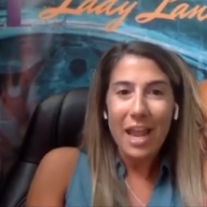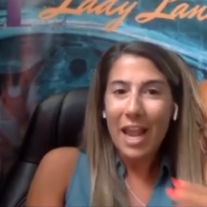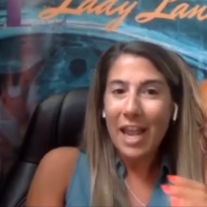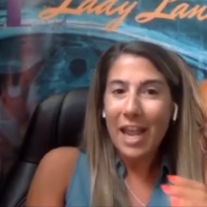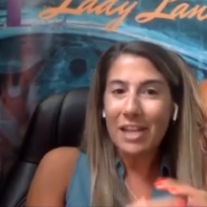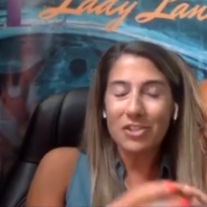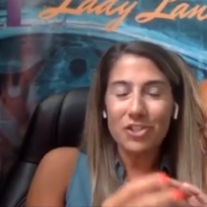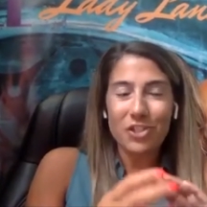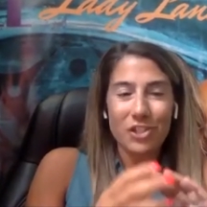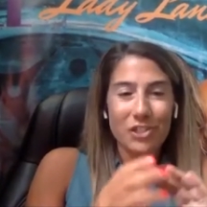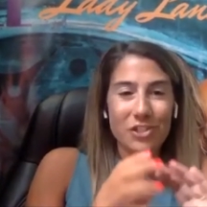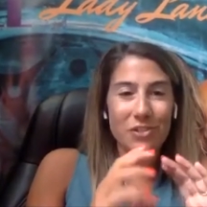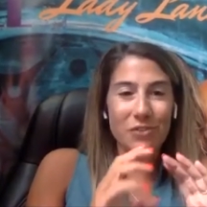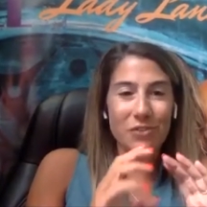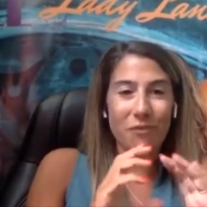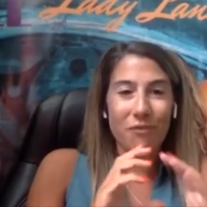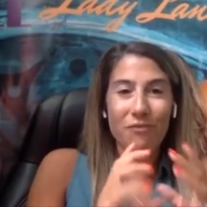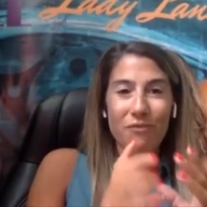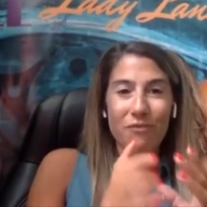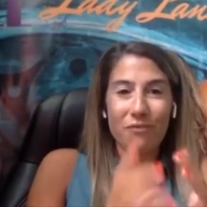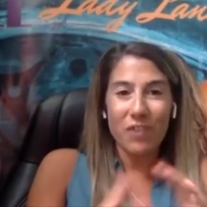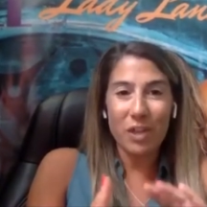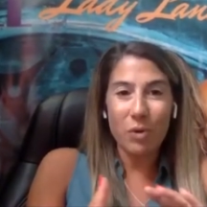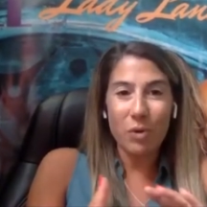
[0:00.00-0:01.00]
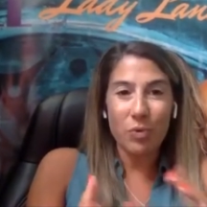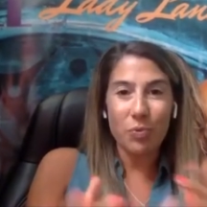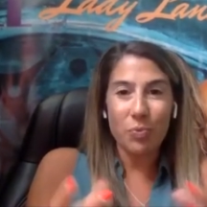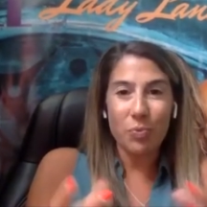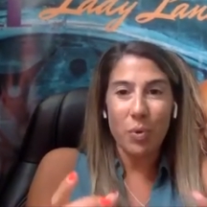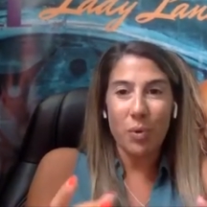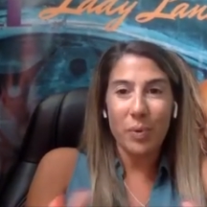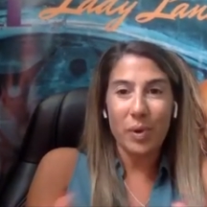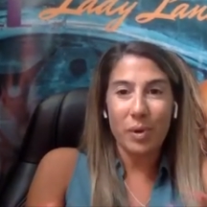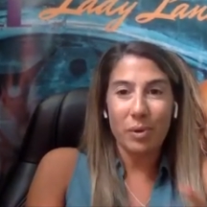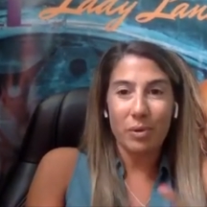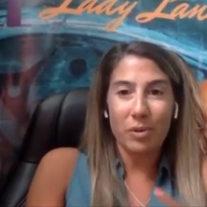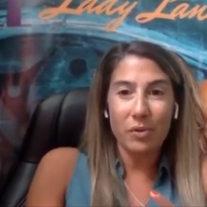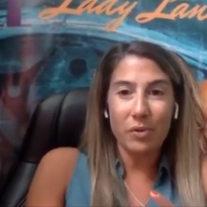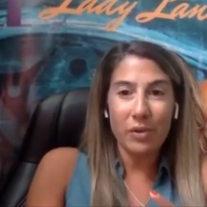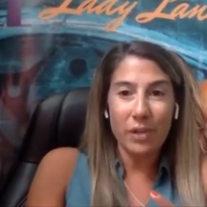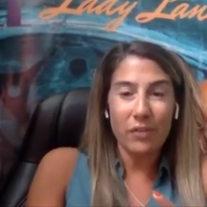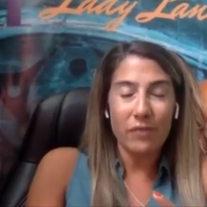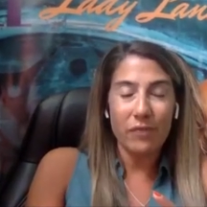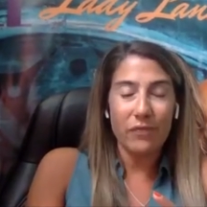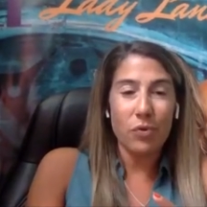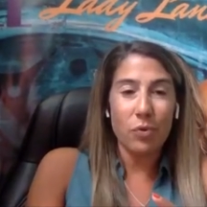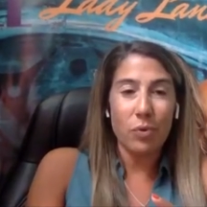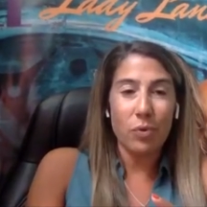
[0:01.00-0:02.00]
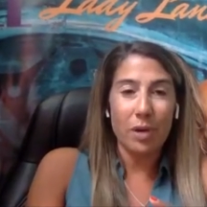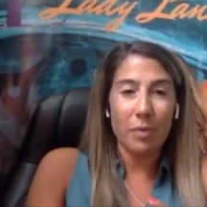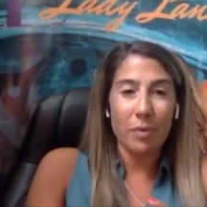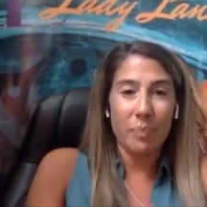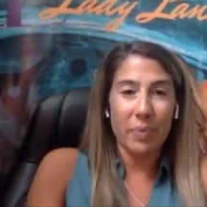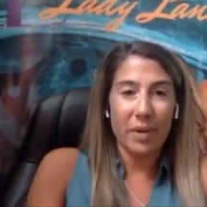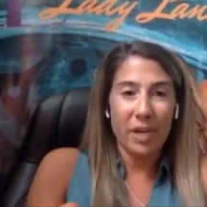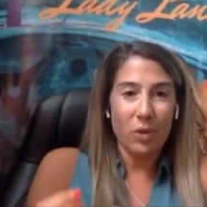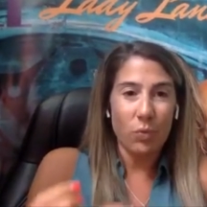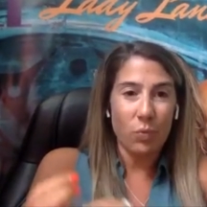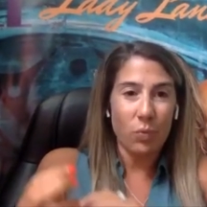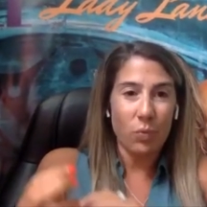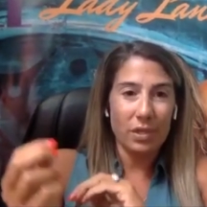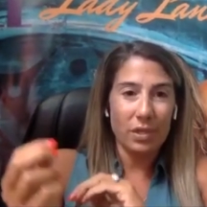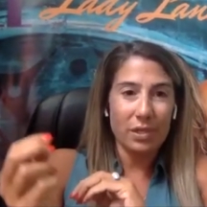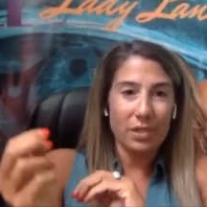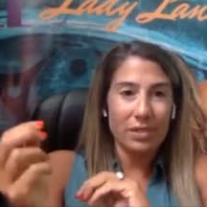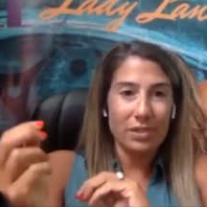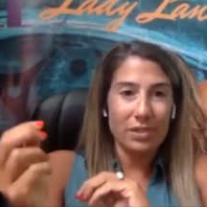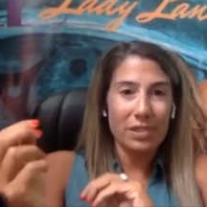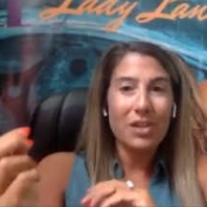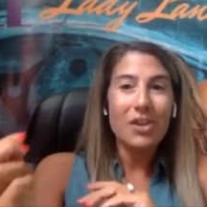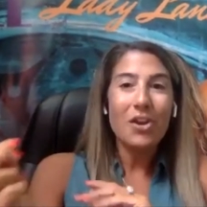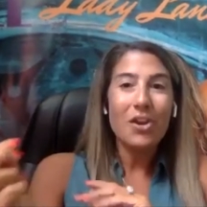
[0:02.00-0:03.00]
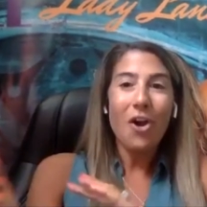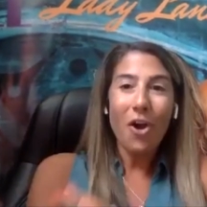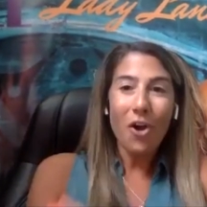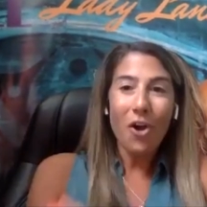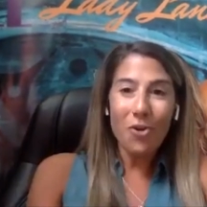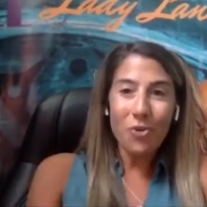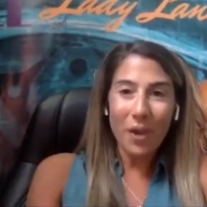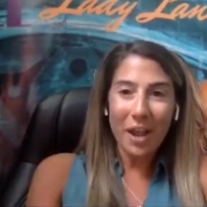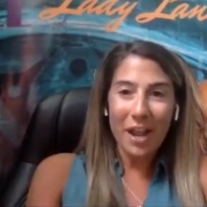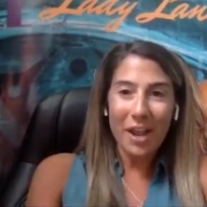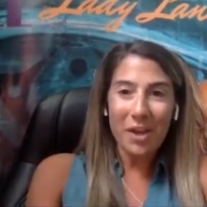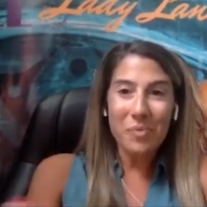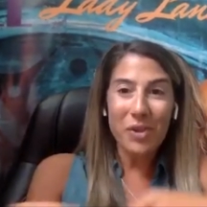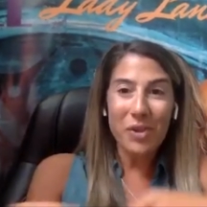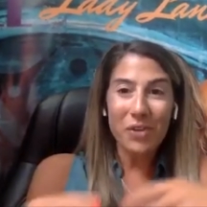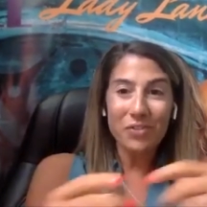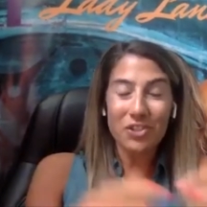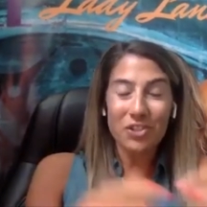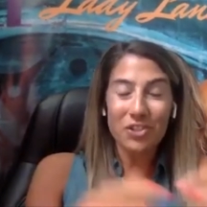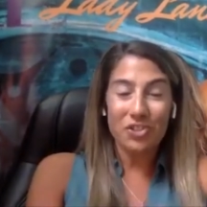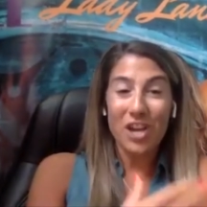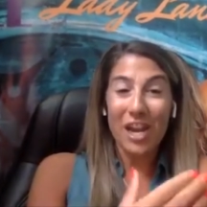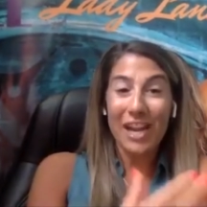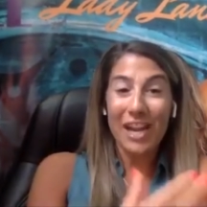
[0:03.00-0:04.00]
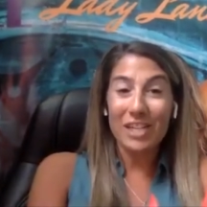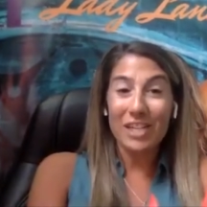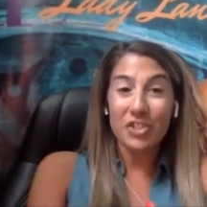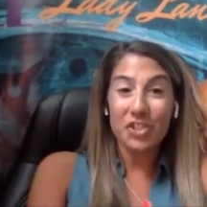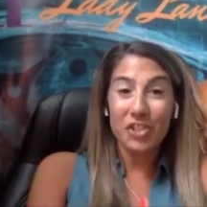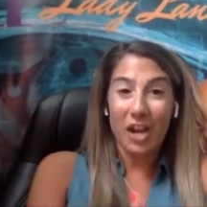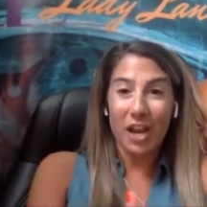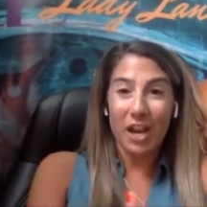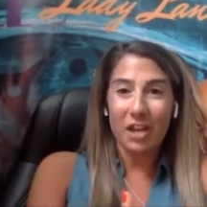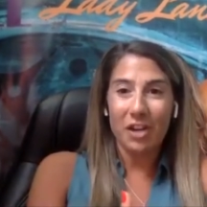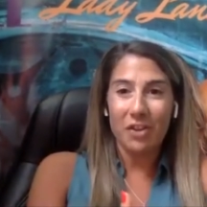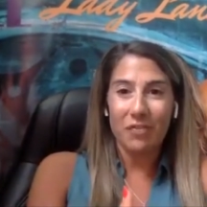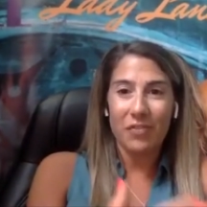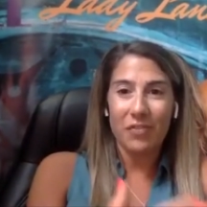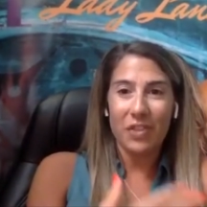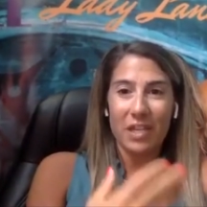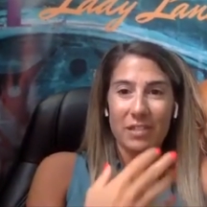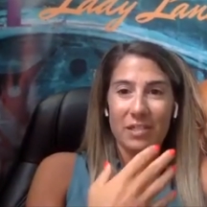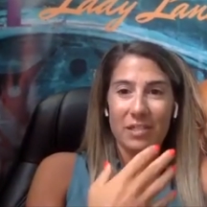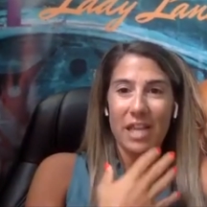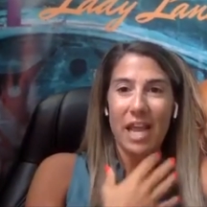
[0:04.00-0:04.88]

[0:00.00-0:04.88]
It just fit with what we were looking for, but it was okay, we have to change kind of this.